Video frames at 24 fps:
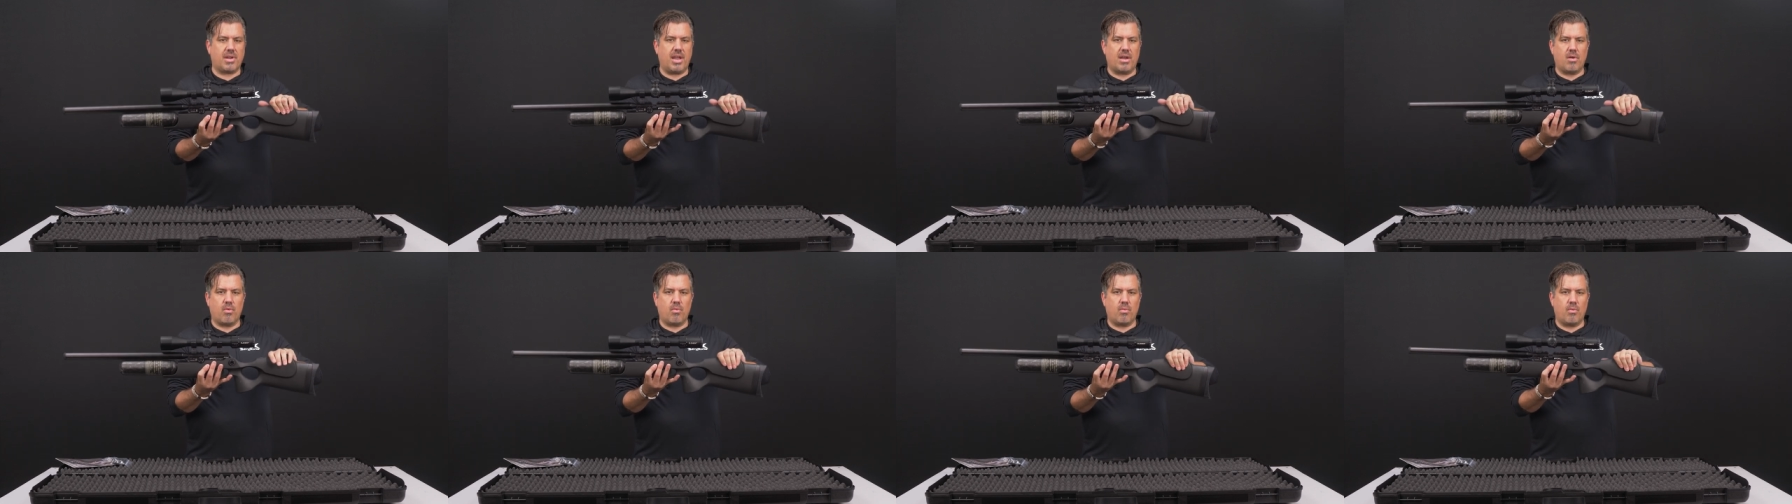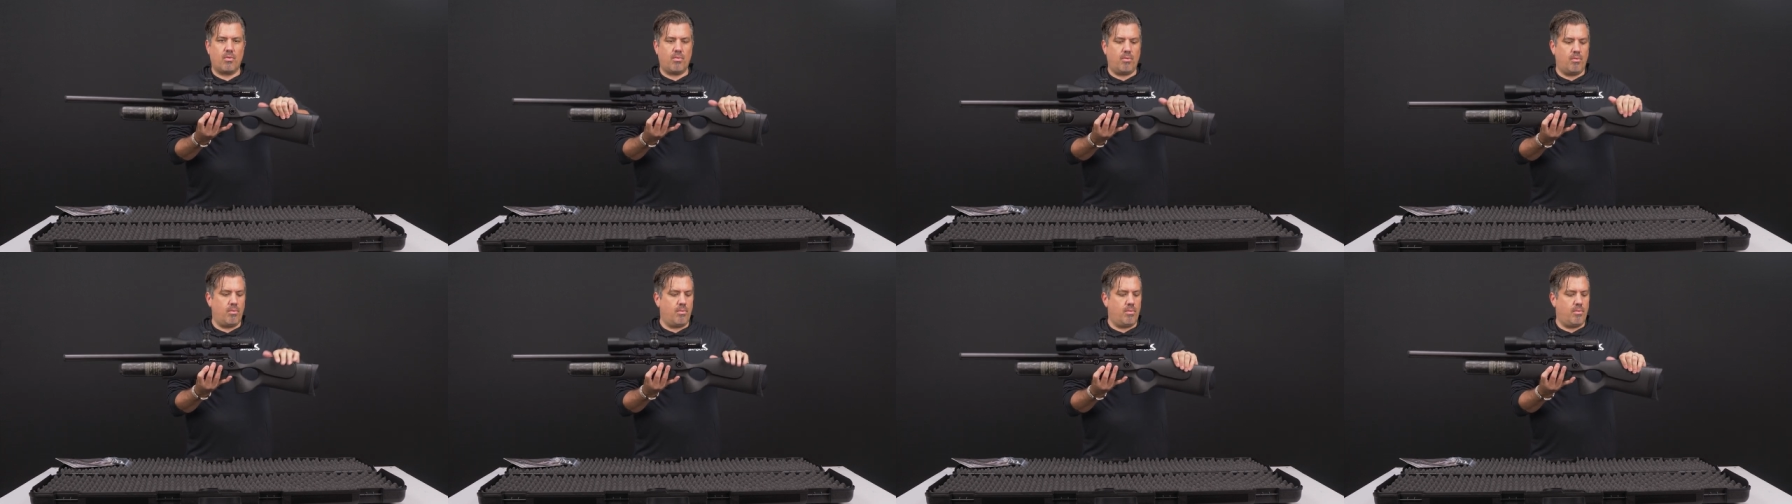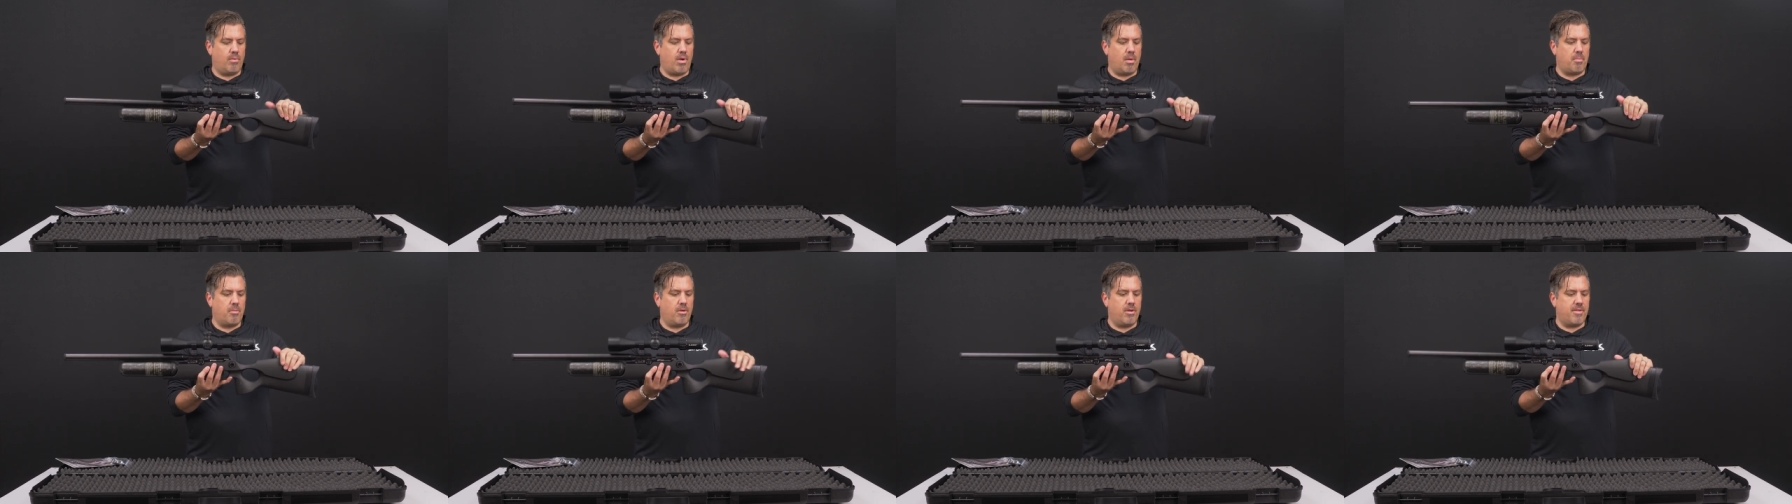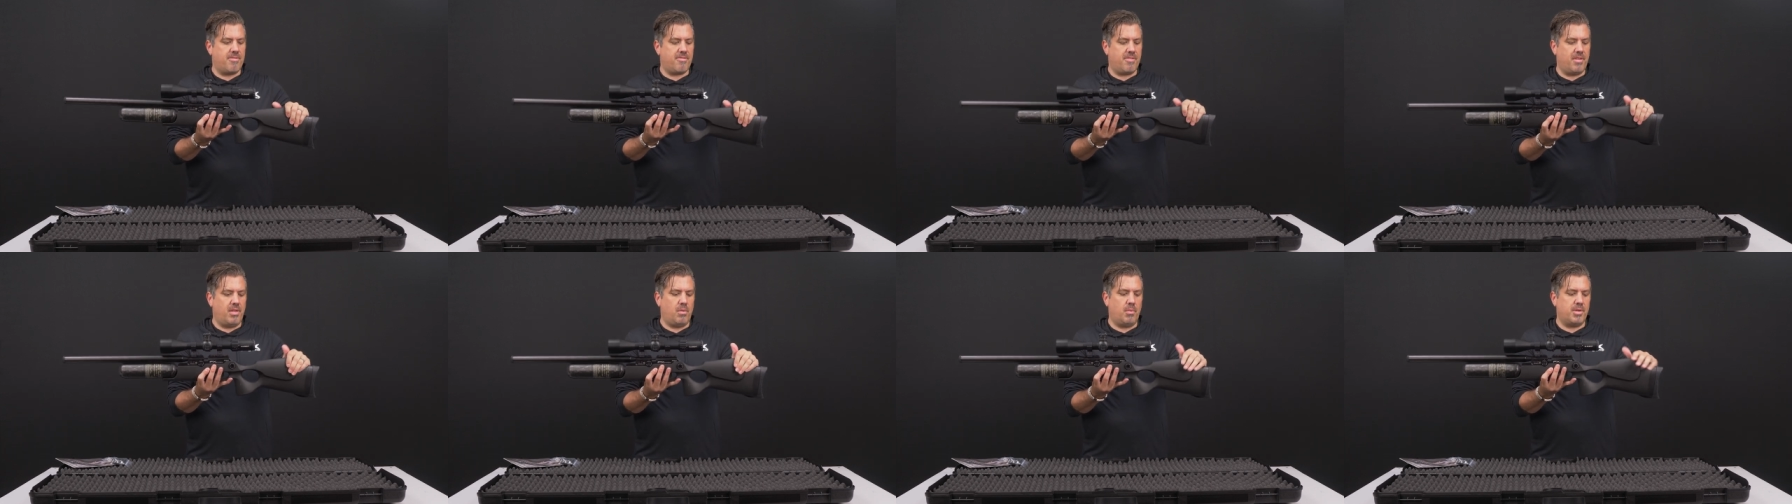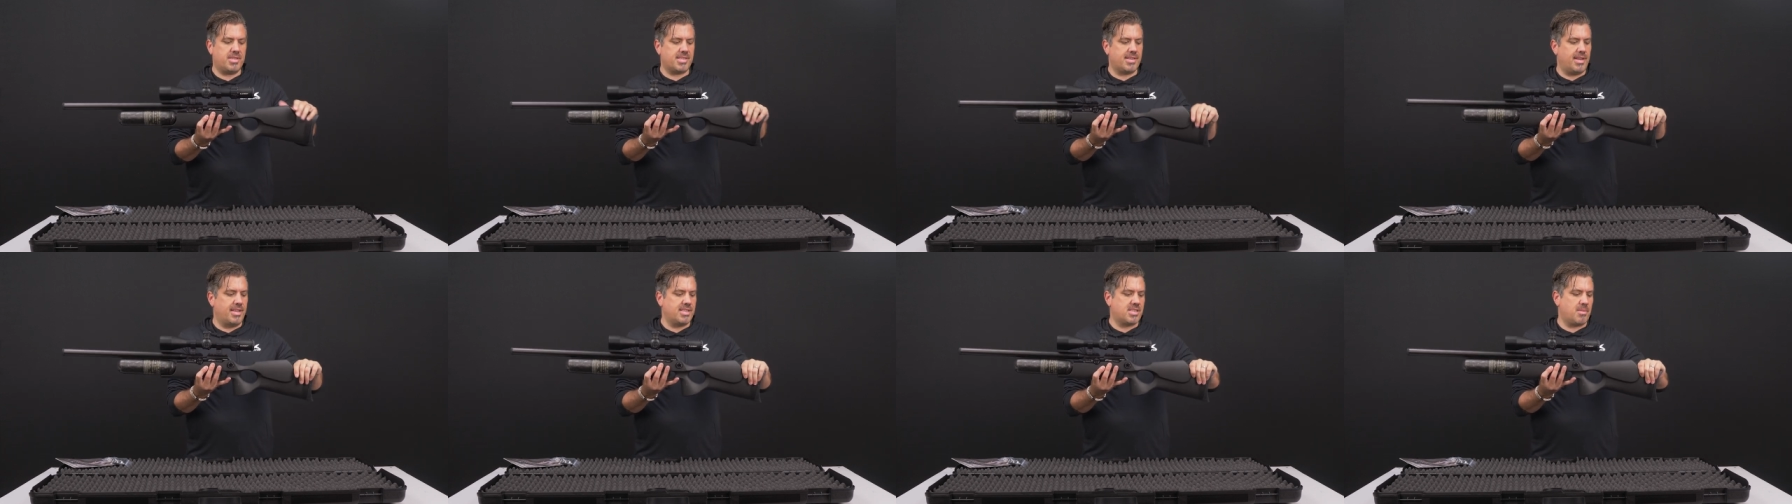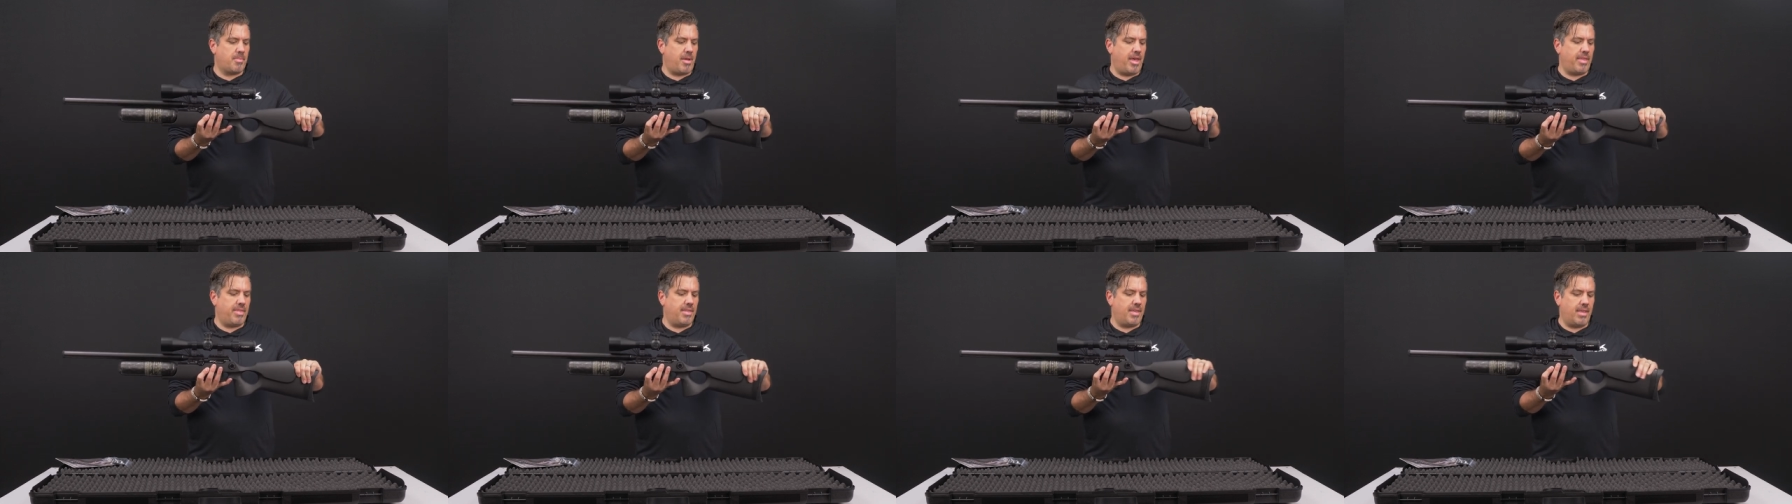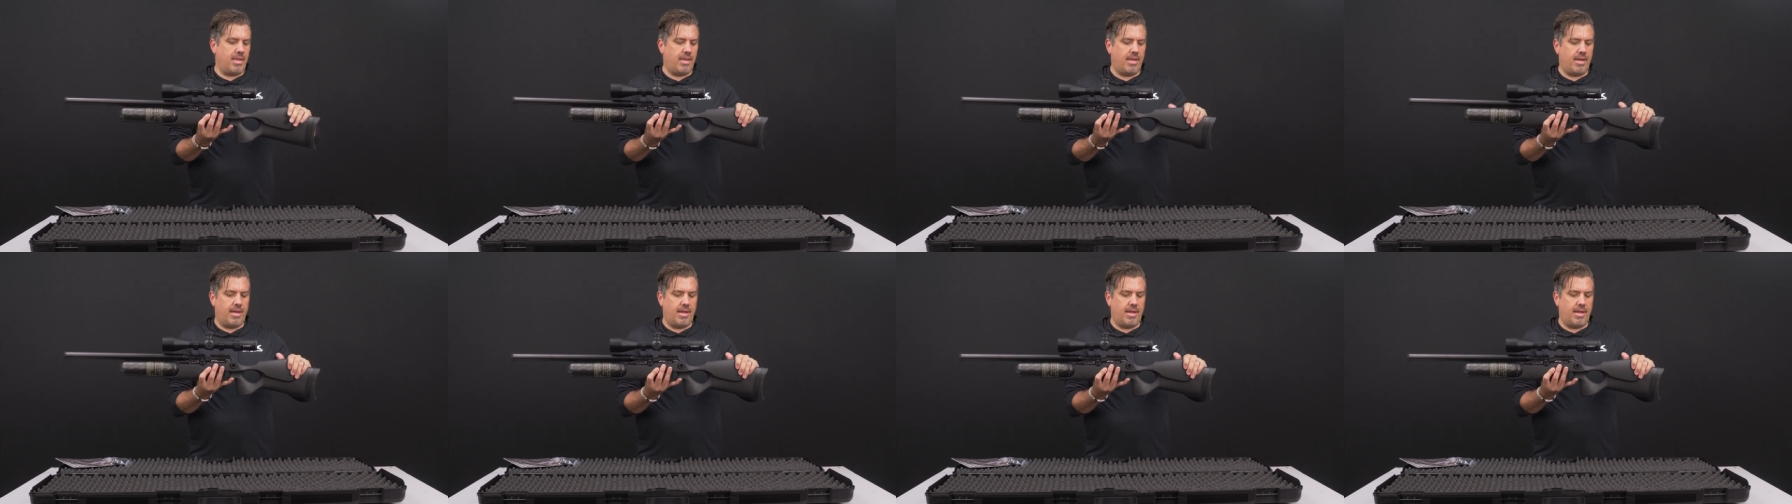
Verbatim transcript: kind of rubbery feel. And what's nice about the